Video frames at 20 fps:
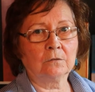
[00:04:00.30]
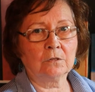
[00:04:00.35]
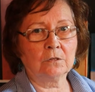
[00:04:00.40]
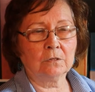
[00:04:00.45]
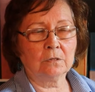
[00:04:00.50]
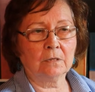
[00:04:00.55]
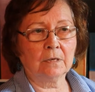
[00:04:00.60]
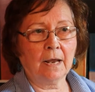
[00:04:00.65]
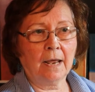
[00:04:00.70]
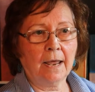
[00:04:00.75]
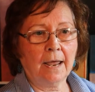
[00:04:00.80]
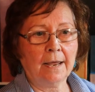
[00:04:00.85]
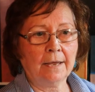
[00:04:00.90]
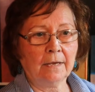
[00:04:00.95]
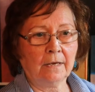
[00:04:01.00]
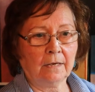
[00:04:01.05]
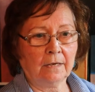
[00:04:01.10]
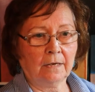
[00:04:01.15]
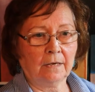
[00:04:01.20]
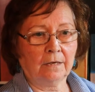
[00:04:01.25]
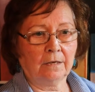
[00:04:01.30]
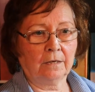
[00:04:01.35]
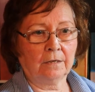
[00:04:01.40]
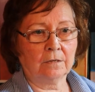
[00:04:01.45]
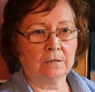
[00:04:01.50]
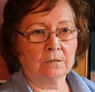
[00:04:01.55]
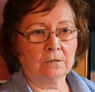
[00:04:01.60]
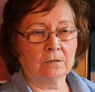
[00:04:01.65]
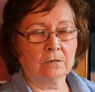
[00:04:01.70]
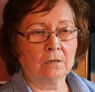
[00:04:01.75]
today
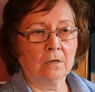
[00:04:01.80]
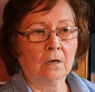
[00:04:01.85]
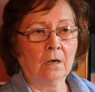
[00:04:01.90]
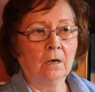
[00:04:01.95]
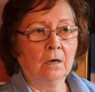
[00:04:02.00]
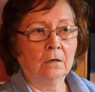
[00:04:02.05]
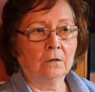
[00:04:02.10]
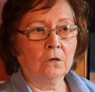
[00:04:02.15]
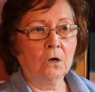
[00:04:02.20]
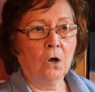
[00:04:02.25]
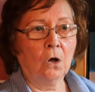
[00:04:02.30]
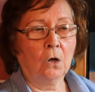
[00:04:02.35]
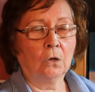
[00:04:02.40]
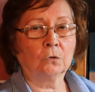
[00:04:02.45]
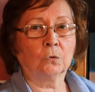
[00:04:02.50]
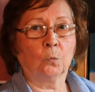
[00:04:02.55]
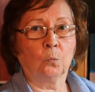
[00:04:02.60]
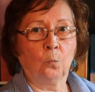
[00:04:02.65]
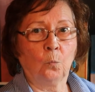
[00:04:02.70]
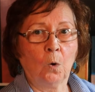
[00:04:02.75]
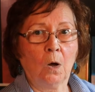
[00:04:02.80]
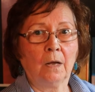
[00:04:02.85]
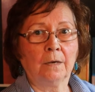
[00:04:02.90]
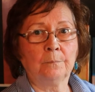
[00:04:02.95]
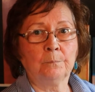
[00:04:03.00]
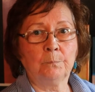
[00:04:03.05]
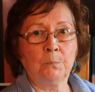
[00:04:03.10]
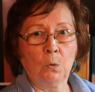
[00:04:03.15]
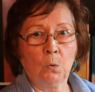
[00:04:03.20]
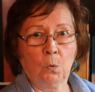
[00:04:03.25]
is called
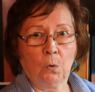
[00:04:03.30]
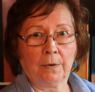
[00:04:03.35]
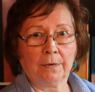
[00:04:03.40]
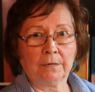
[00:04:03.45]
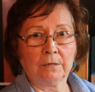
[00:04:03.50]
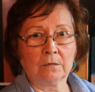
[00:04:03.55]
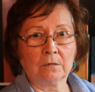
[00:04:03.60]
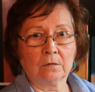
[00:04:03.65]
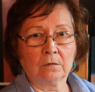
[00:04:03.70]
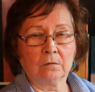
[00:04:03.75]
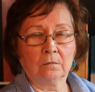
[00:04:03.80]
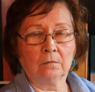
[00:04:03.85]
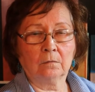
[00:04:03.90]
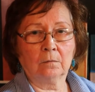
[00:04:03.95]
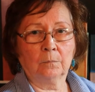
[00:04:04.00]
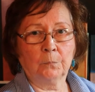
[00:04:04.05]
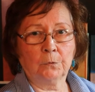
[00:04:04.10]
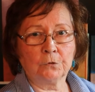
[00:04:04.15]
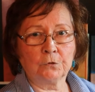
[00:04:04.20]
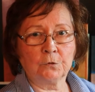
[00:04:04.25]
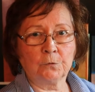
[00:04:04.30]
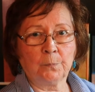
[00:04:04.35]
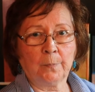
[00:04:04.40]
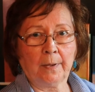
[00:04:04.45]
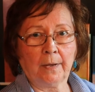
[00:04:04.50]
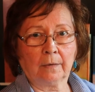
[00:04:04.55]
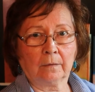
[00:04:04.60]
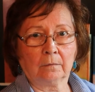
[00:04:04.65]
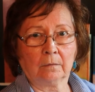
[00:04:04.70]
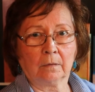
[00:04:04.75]
one-point
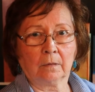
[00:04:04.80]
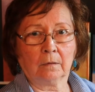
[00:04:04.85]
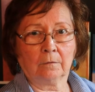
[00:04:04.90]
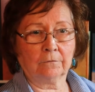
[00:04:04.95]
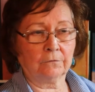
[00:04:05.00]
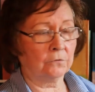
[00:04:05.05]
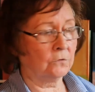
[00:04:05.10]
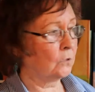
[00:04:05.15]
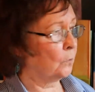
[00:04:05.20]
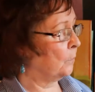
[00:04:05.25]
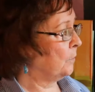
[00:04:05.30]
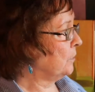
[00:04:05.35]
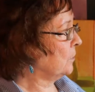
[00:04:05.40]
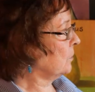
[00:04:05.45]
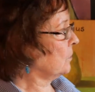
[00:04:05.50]
perspective. So we're just